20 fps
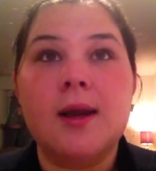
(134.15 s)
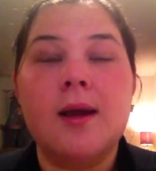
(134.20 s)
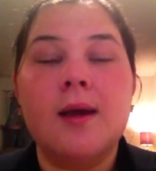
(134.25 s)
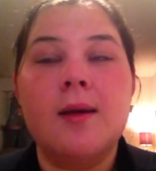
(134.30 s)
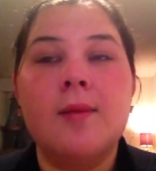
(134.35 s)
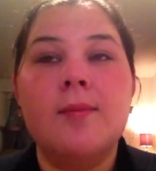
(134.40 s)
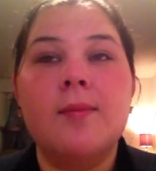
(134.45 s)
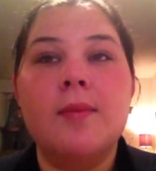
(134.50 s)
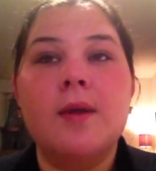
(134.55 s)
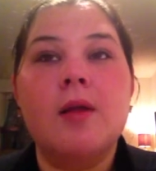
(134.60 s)

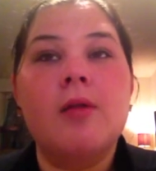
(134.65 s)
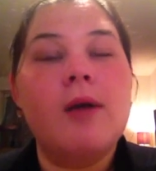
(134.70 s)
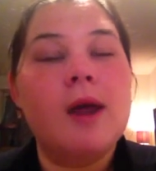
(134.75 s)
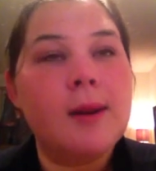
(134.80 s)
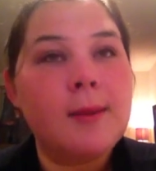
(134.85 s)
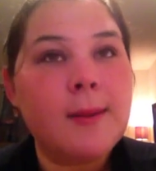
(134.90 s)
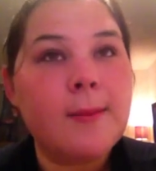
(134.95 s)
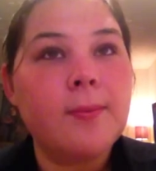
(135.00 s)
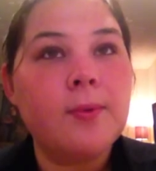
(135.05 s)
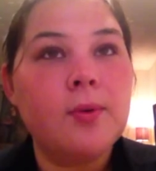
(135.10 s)
A
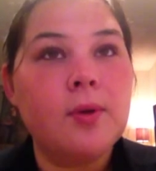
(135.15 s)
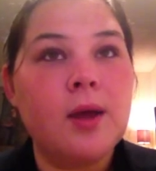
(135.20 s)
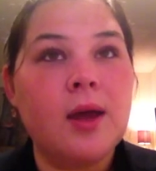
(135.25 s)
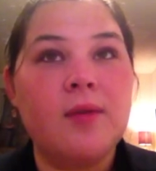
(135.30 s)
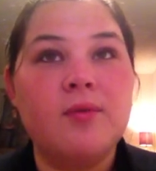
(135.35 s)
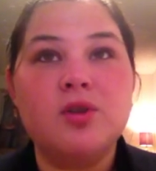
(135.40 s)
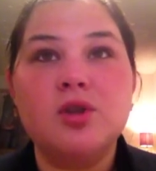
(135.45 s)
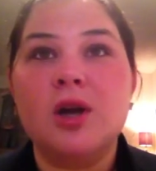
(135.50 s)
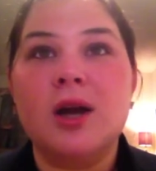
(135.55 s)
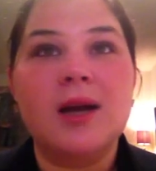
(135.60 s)
lot of people
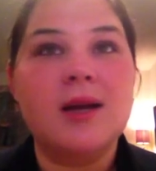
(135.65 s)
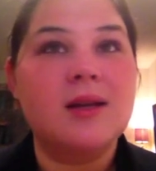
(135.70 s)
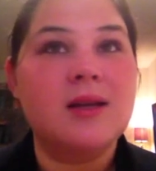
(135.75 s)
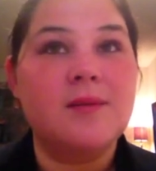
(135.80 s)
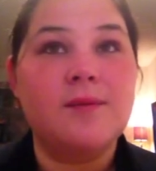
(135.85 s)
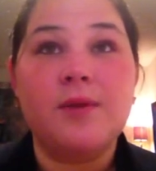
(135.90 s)
have tried